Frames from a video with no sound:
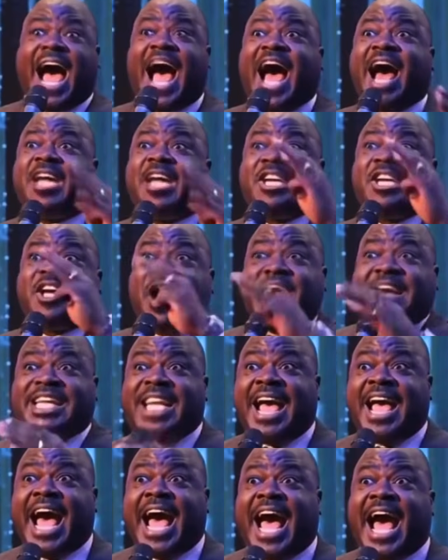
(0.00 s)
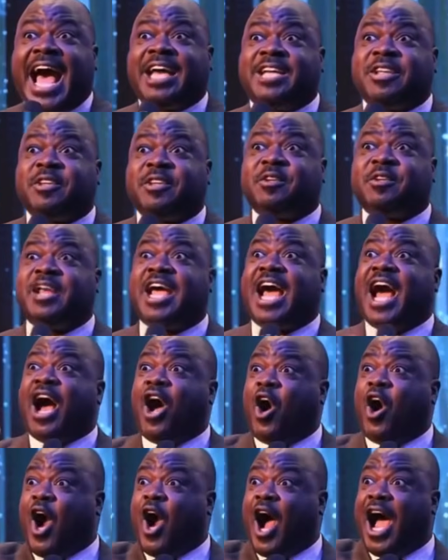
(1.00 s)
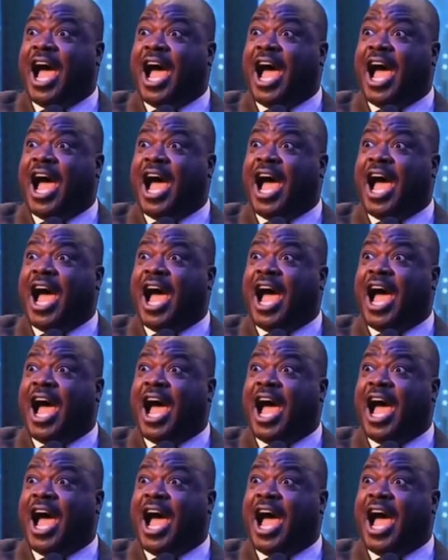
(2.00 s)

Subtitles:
doing some things now, it